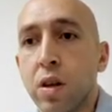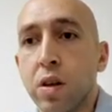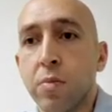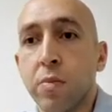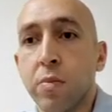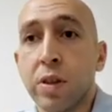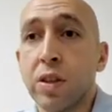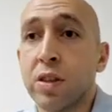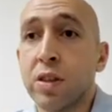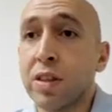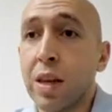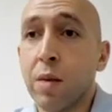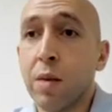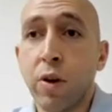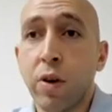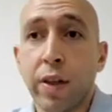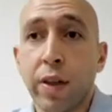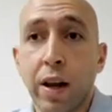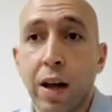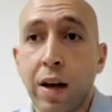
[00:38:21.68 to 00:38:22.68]
But the same
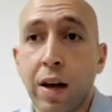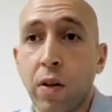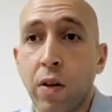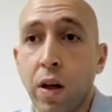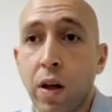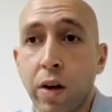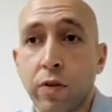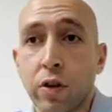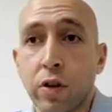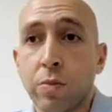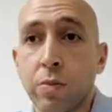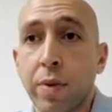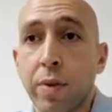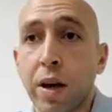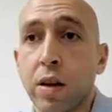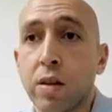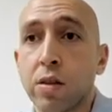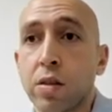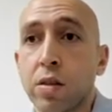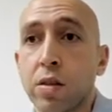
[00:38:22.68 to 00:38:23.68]
way that I have a lot of
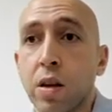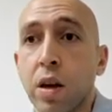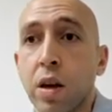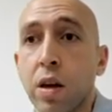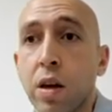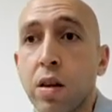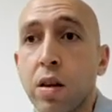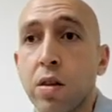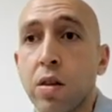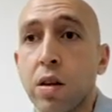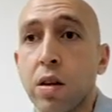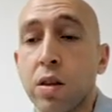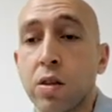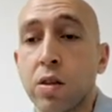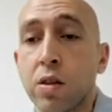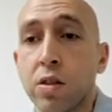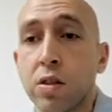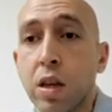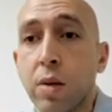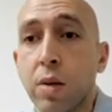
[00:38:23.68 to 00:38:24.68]
respect and
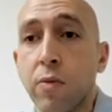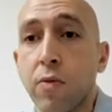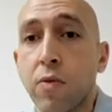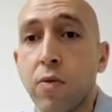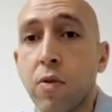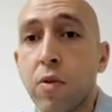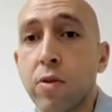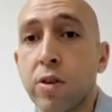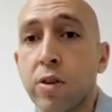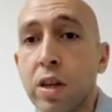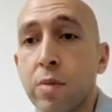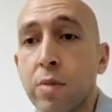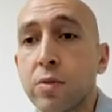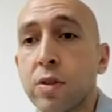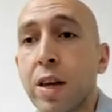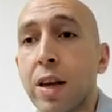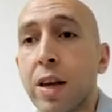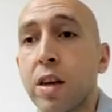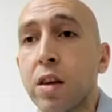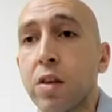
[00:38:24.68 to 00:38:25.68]
esteem for teams
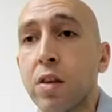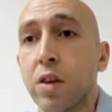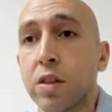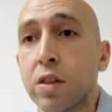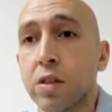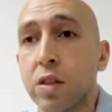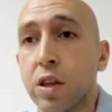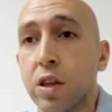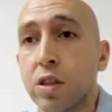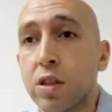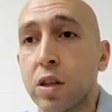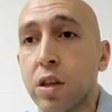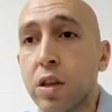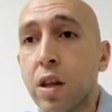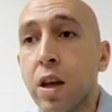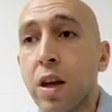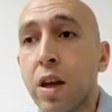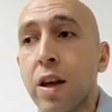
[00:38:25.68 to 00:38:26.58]
like EOS Nation